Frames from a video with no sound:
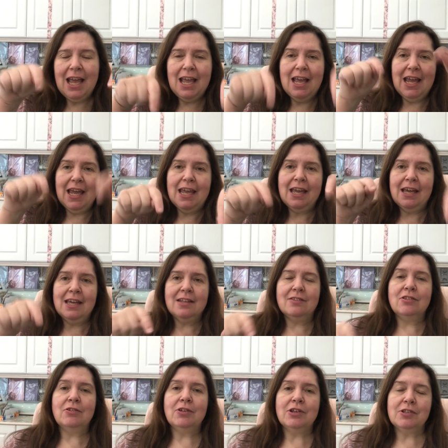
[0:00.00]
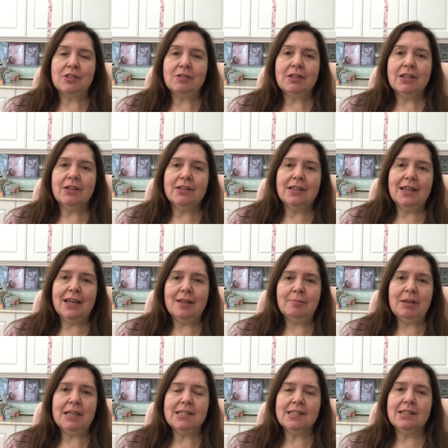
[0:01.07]
And you can also click on the Ann
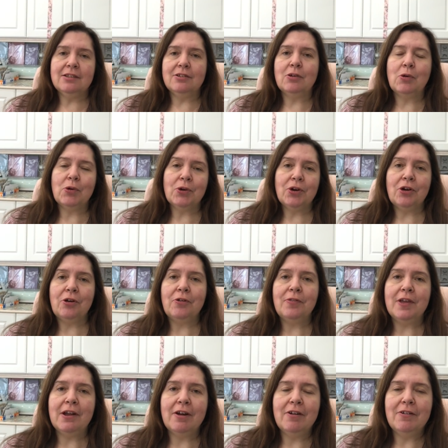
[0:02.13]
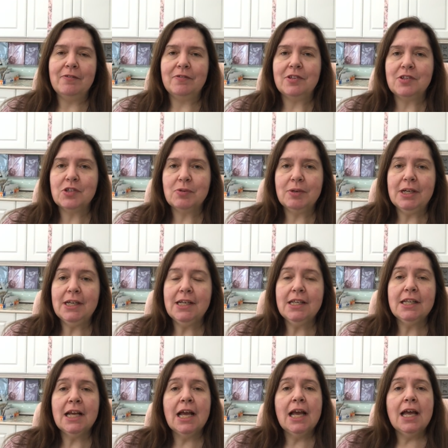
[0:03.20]
Makes in the corner there of the
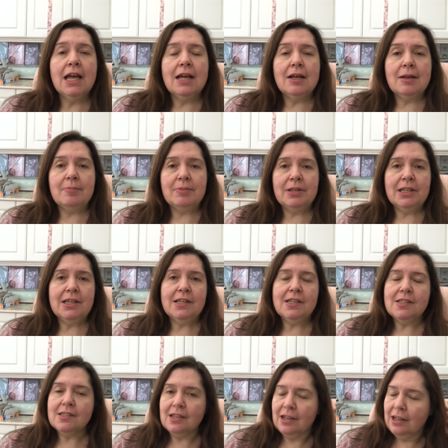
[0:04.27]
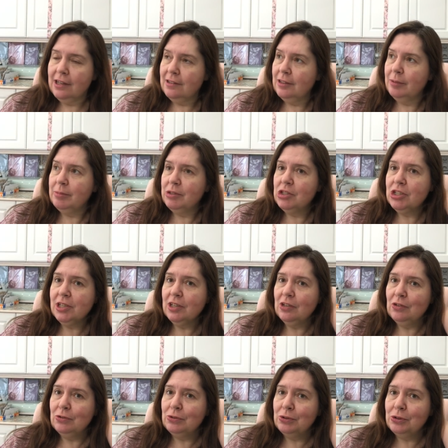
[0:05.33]
screen please uh, double check
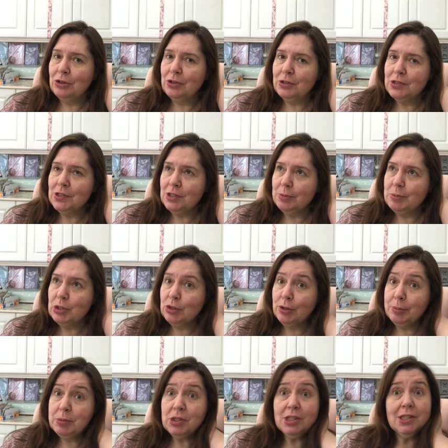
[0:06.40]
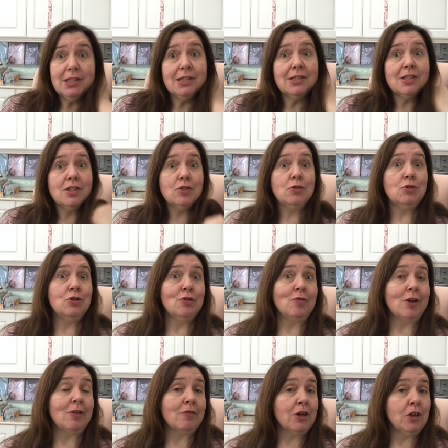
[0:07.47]
your subscriptions to your
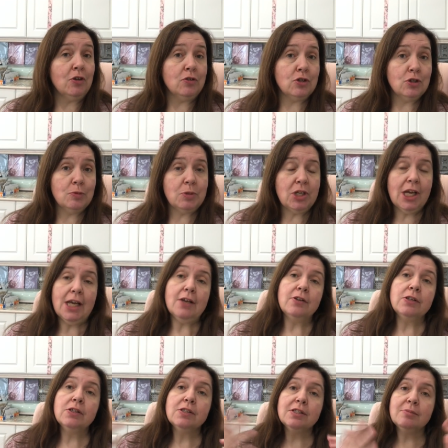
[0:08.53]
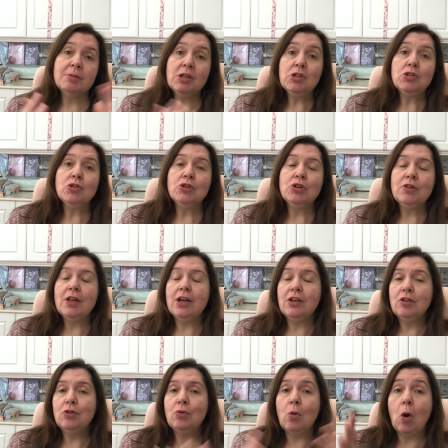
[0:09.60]
favorite YouTube channels to make sure that
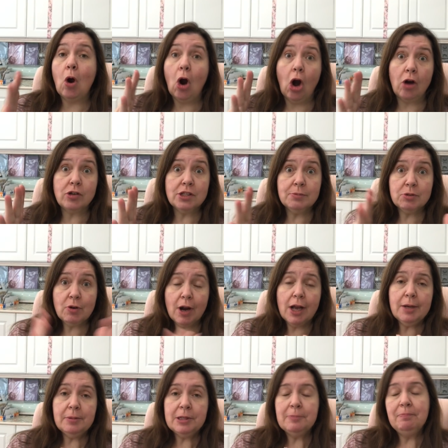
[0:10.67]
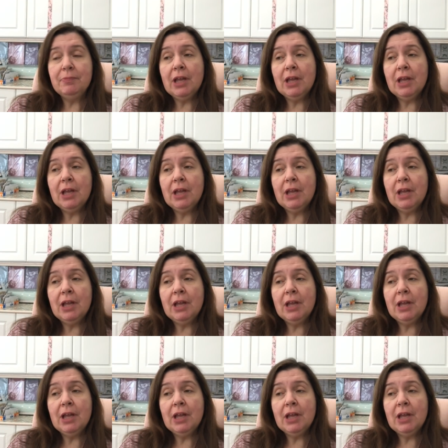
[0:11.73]
you are subscribed